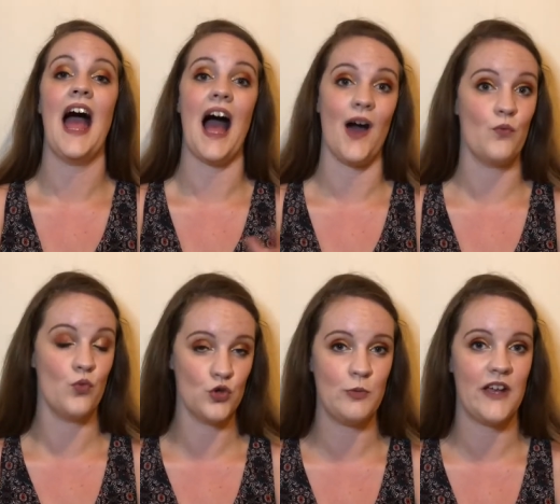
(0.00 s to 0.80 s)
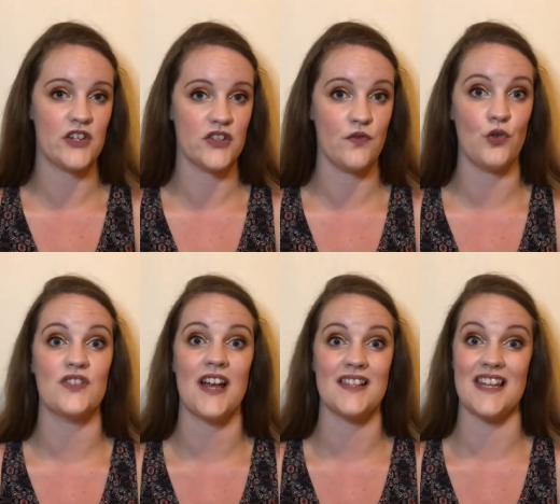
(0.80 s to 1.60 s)
and would purchase the full
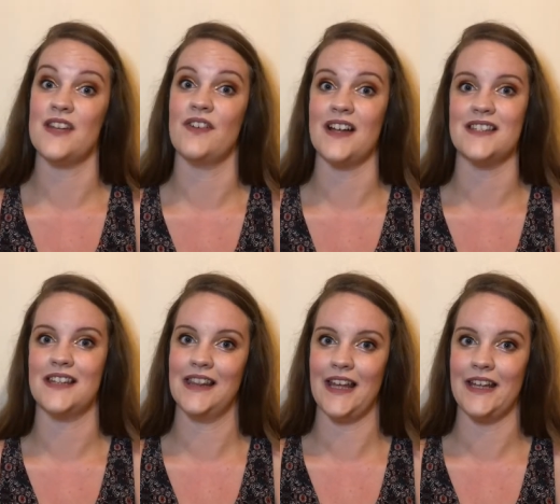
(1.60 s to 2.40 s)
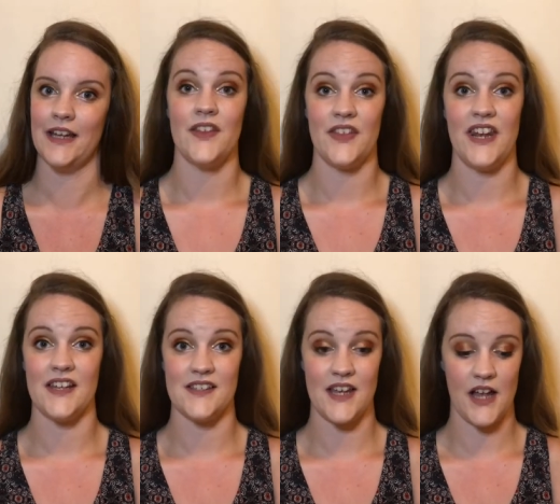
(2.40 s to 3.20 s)
size if I did like it. The
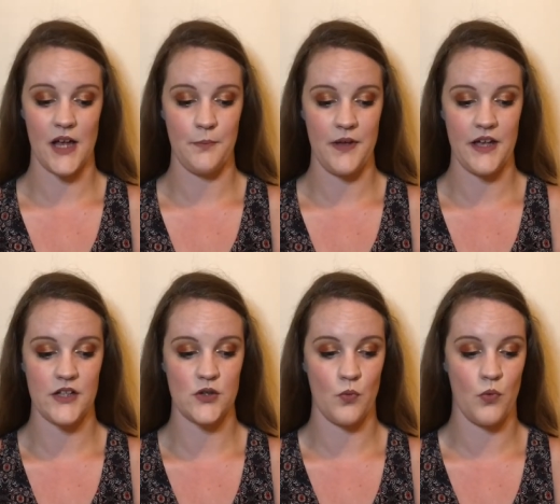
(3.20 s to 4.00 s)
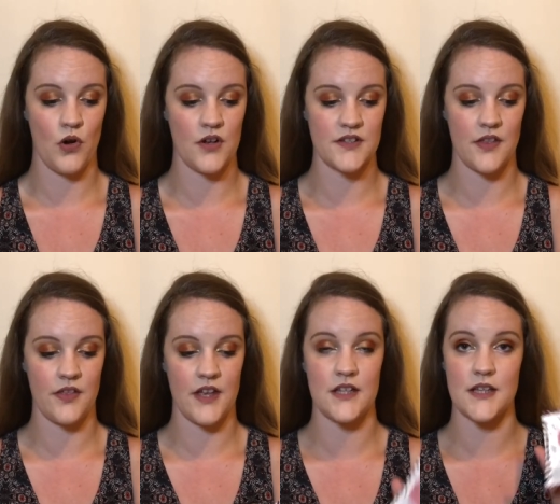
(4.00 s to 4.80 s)
next thing I picked was
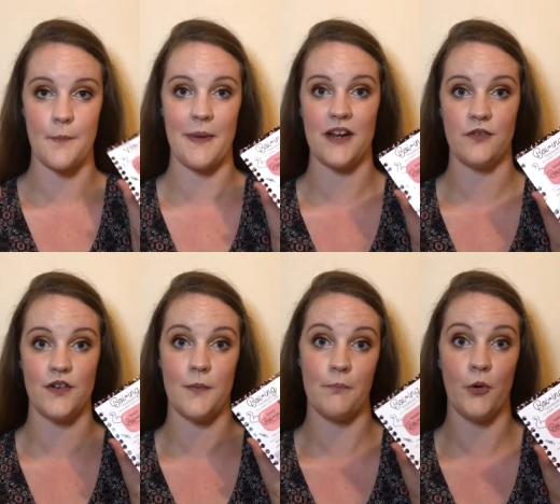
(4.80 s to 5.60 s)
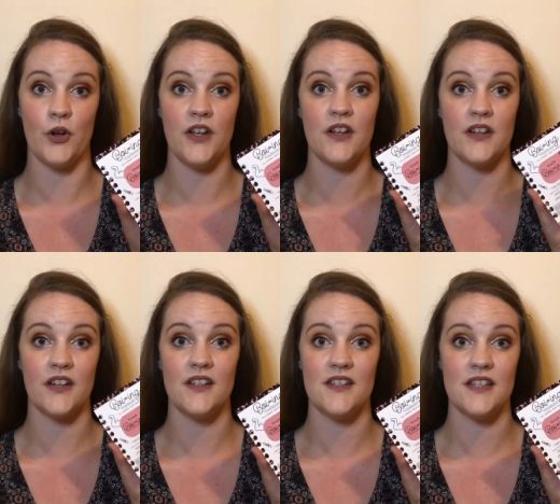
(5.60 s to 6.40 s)
this Benefit Boing
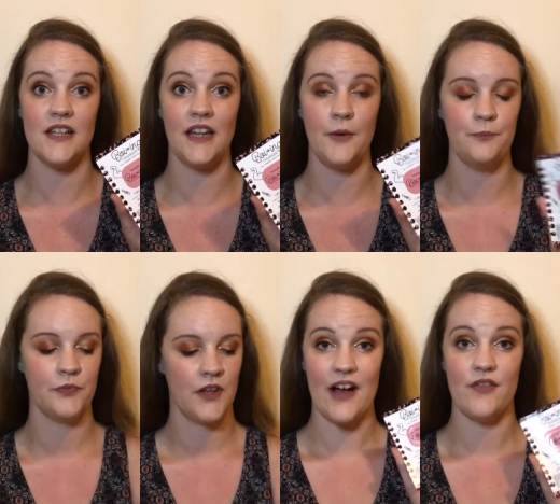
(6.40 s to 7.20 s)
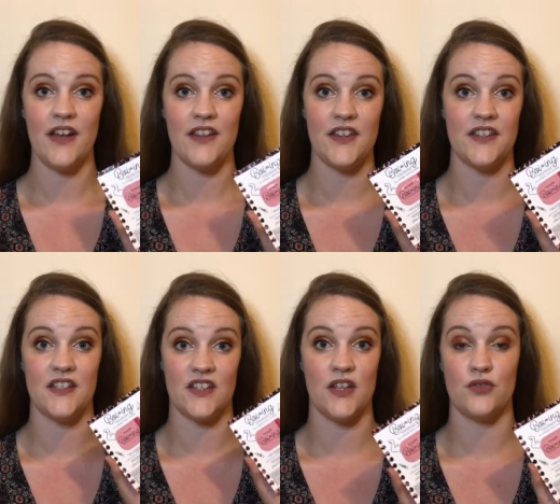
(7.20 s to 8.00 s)
concealer. I've heard that
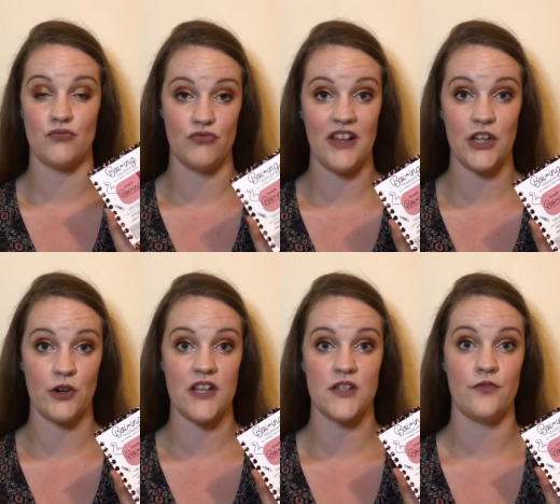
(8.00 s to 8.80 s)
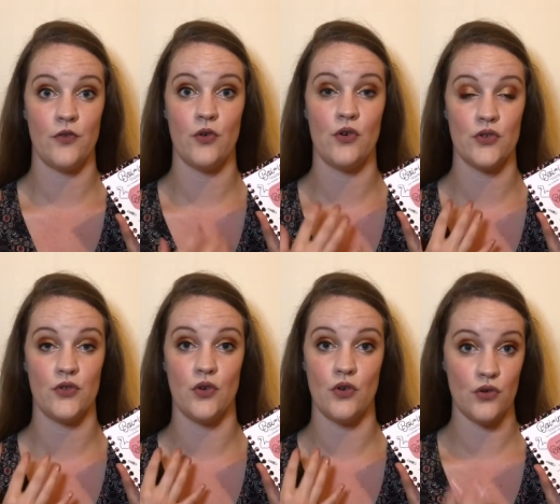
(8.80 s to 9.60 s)
this is really great for
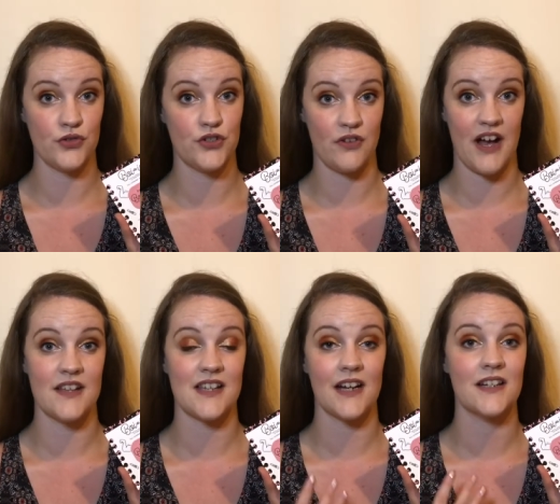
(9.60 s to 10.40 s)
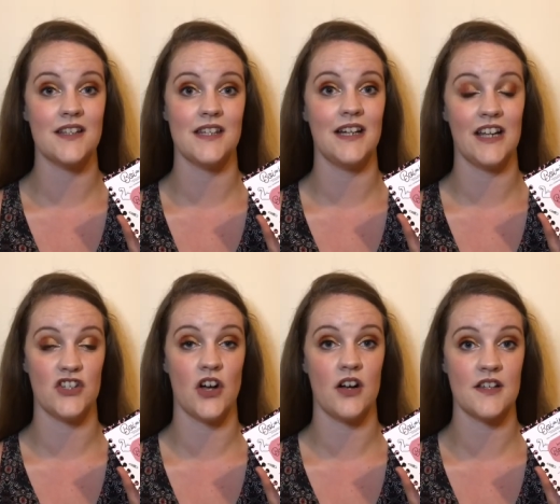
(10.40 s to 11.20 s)
your under eyes and concealing
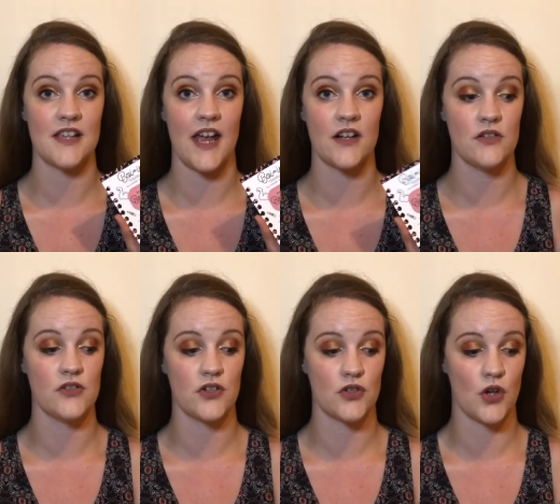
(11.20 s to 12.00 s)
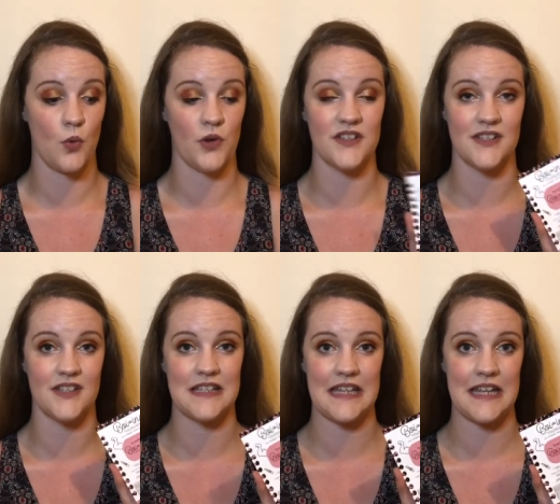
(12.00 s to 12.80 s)
dark circles, so I wanted
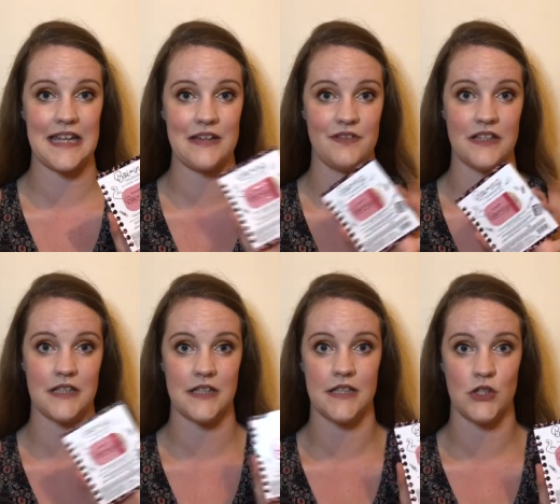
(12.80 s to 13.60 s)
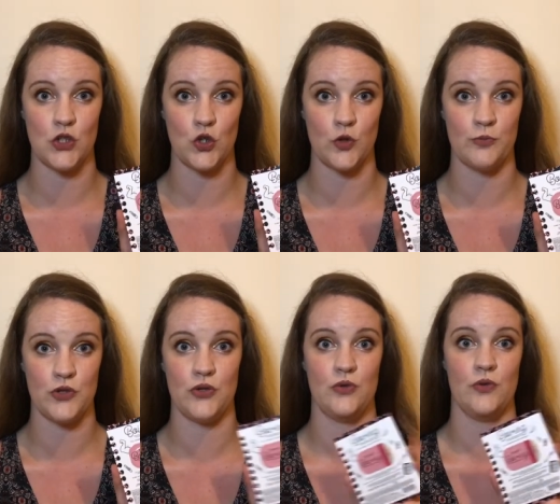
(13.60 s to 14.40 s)
to see if it stood up
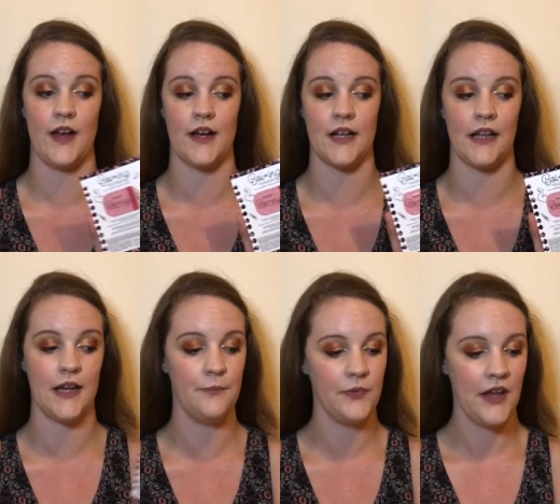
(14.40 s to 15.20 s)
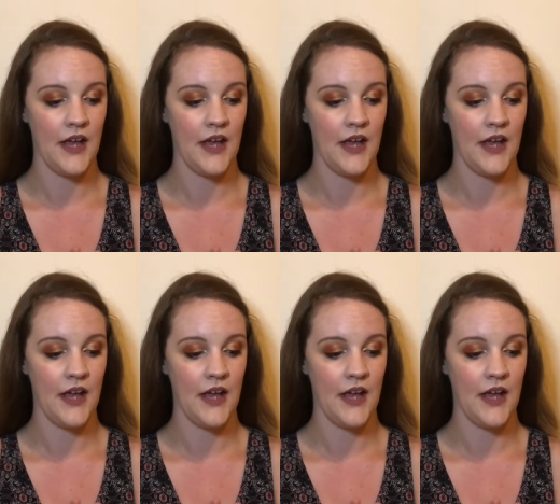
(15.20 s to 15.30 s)
to that claim.